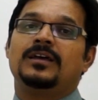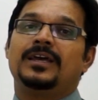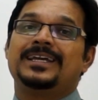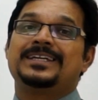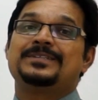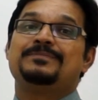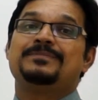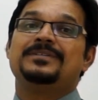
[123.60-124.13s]

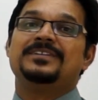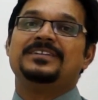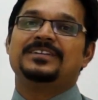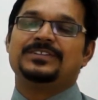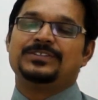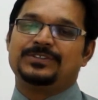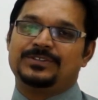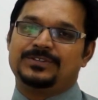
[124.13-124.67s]

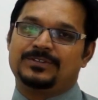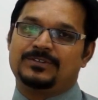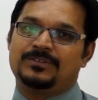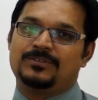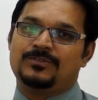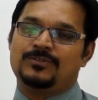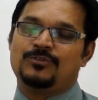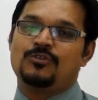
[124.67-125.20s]
experience,
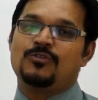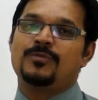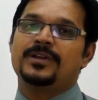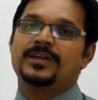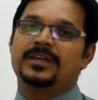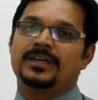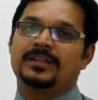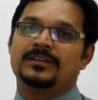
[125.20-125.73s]

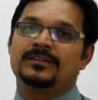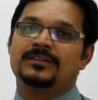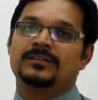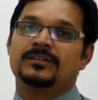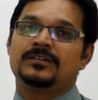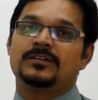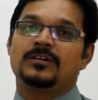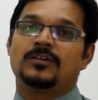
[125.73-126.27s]
nobody can
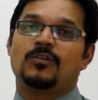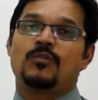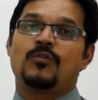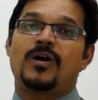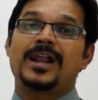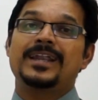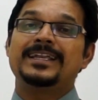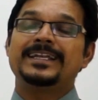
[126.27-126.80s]

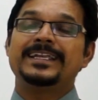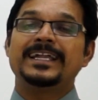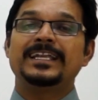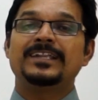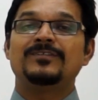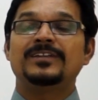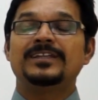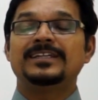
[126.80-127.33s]

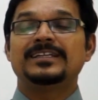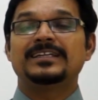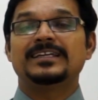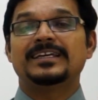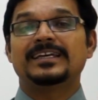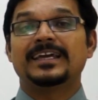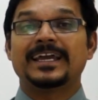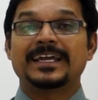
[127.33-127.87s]
quantitatively
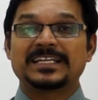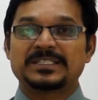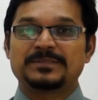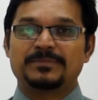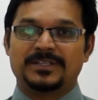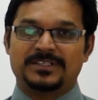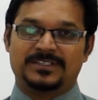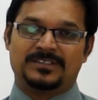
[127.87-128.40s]

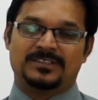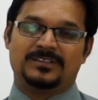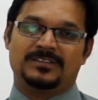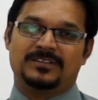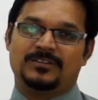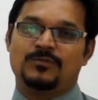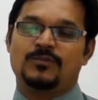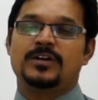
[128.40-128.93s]
express.
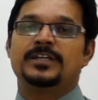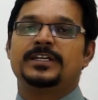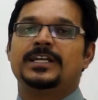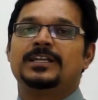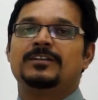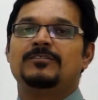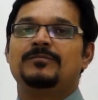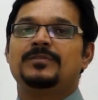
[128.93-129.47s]

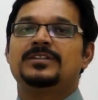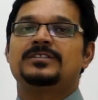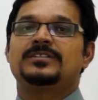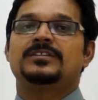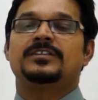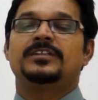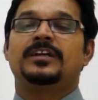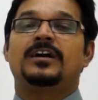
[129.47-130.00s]
Quantitatively
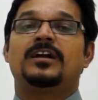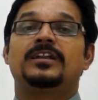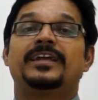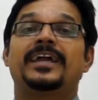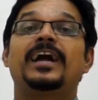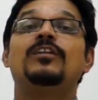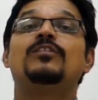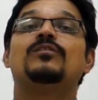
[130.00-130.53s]
means they can't
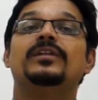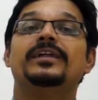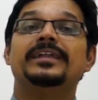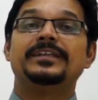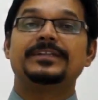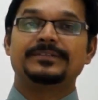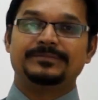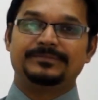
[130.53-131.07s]

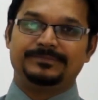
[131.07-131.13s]
calculate.